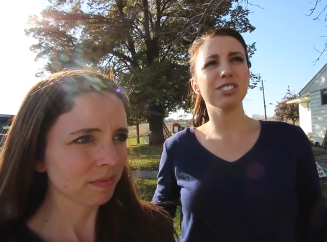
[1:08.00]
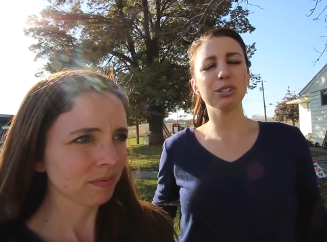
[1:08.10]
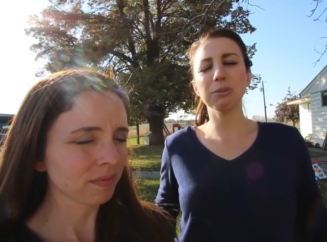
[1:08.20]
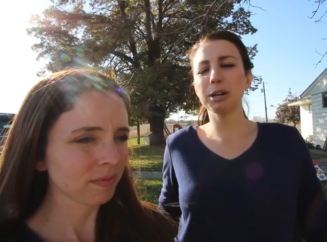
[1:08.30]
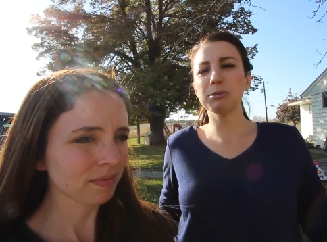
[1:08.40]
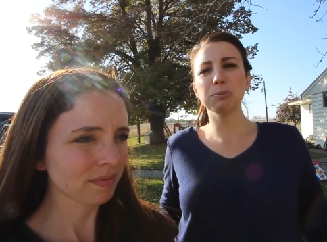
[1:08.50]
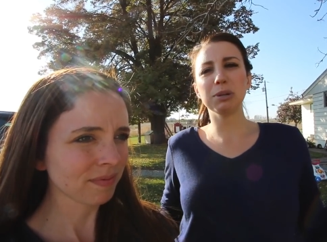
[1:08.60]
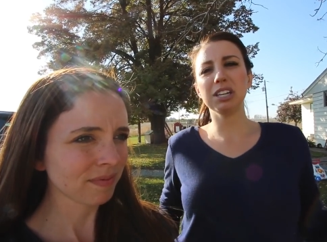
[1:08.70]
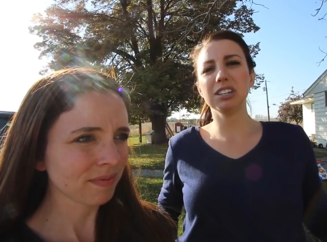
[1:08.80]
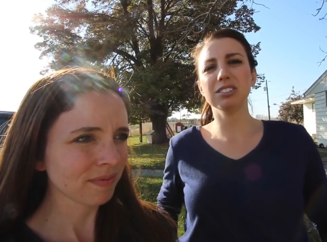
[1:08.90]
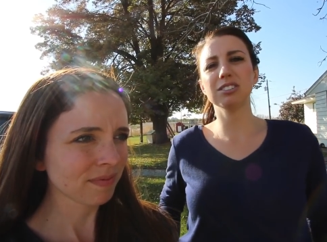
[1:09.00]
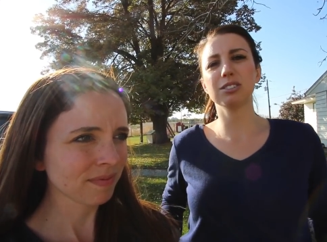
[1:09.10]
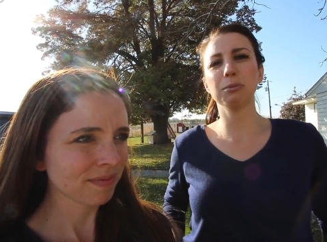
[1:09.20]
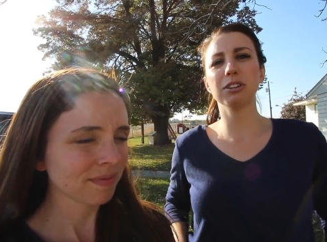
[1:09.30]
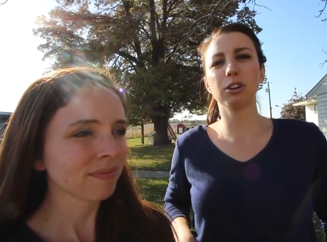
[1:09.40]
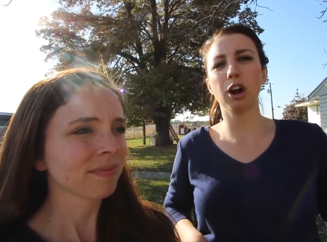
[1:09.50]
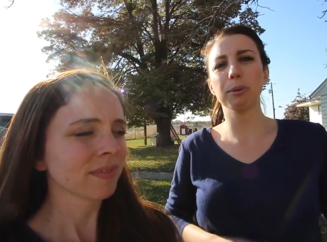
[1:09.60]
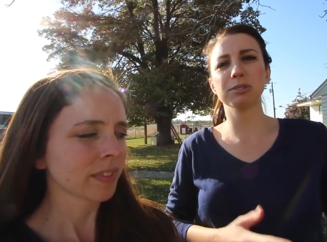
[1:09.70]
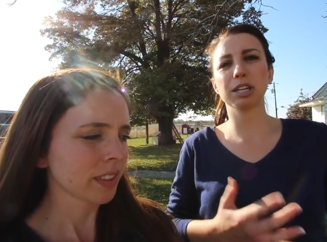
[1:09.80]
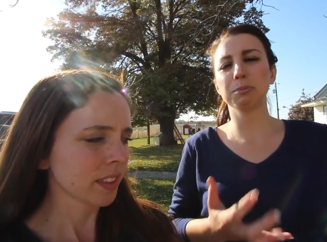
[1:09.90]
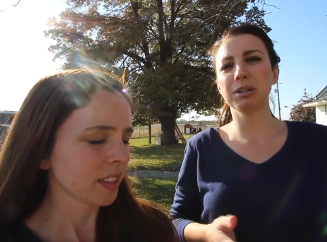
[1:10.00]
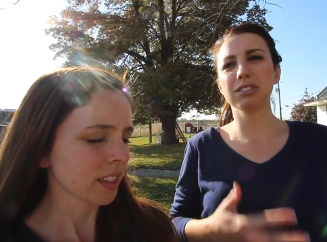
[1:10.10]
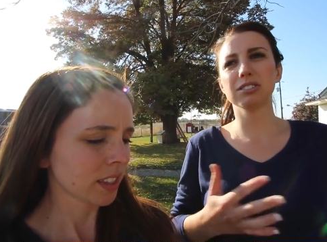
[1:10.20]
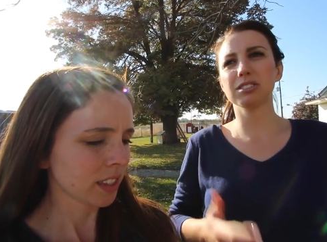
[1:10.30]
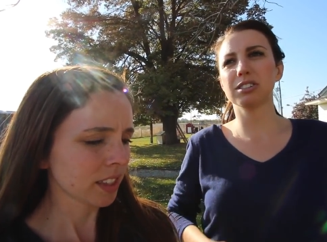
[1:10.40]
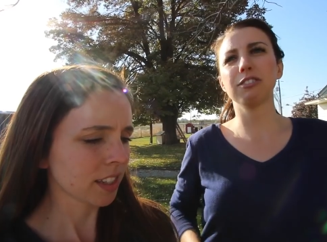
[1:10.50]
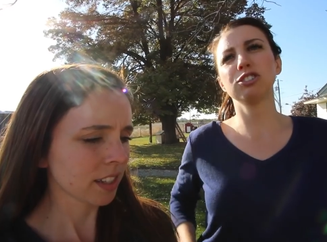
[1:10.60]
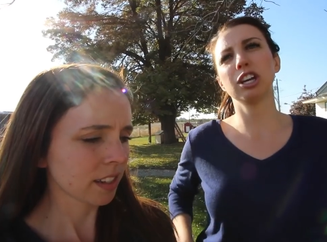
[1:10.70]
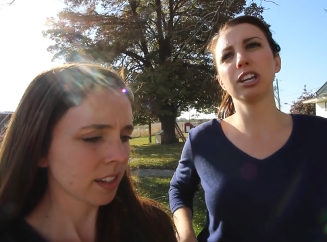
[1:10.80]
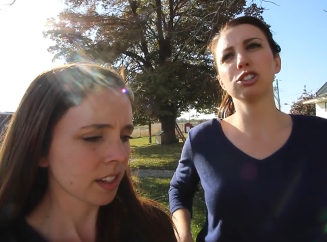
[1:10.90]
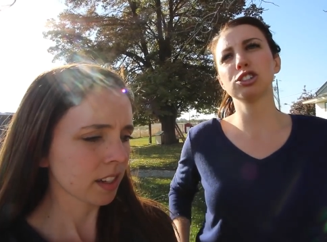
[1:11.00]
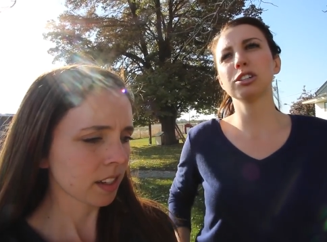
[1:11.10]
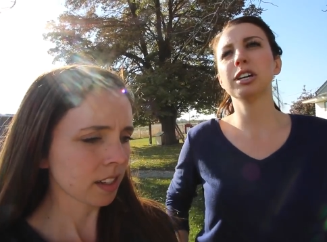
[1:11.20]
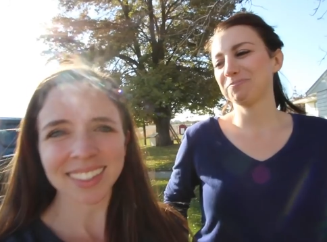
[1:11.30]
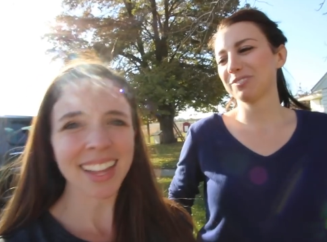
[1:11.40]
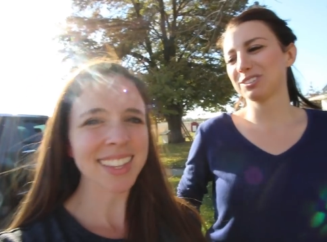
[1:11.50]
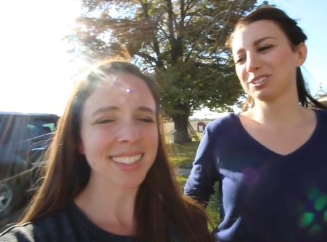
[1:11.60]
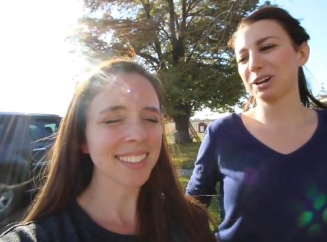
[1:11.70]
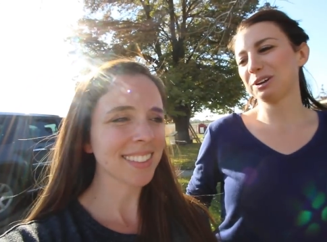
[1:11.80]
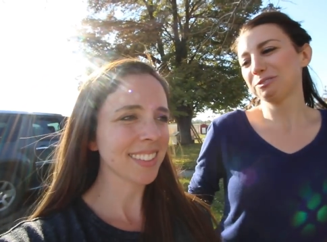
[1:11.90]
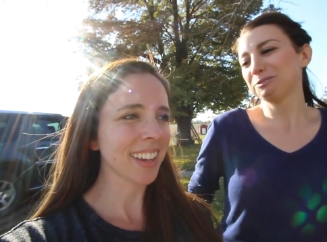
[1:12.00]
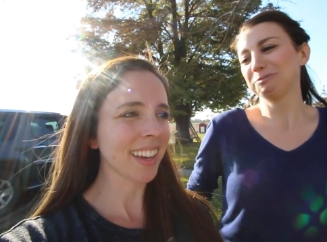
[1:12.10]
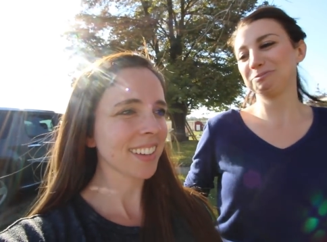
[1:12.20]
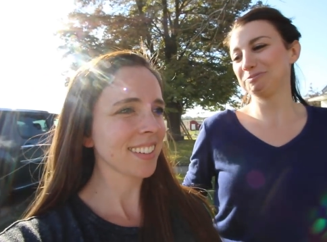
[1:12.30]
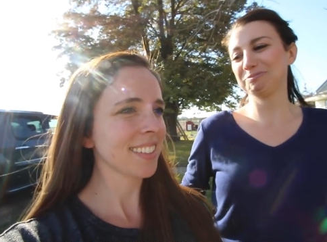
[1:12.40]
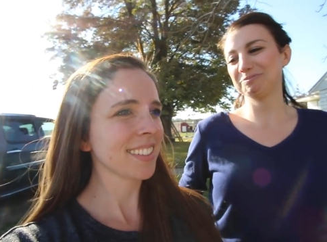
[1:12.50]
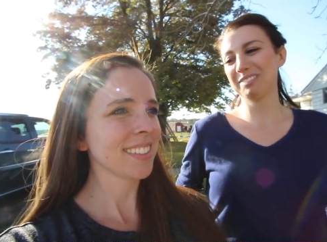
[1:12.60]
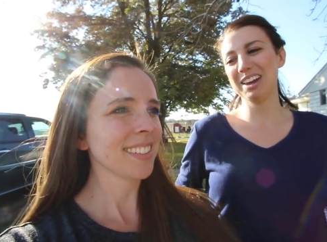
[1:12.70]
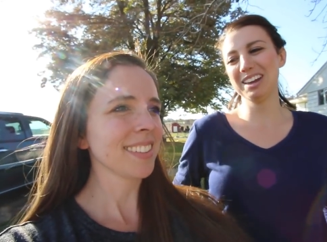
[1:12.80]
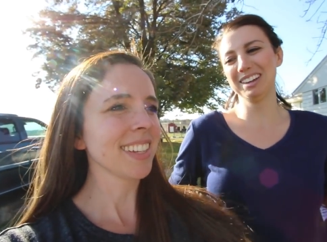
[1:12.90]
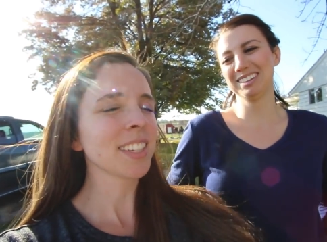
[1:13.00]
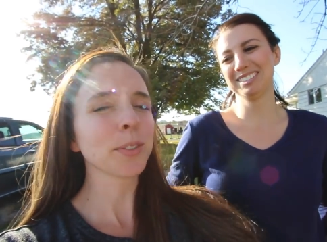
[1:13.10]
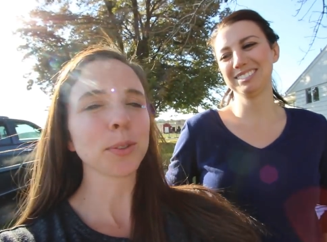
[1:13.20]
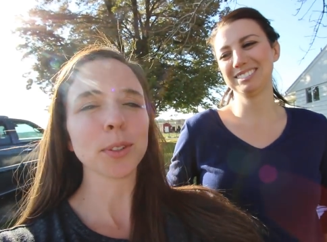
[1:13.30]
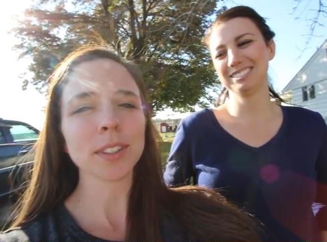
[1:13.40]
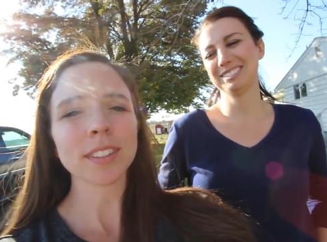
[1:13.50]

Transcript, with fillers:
Speaker 1: sometimes peas. Some of the crops like peas and stuff change. That's kind of... Yeah, that's so cool.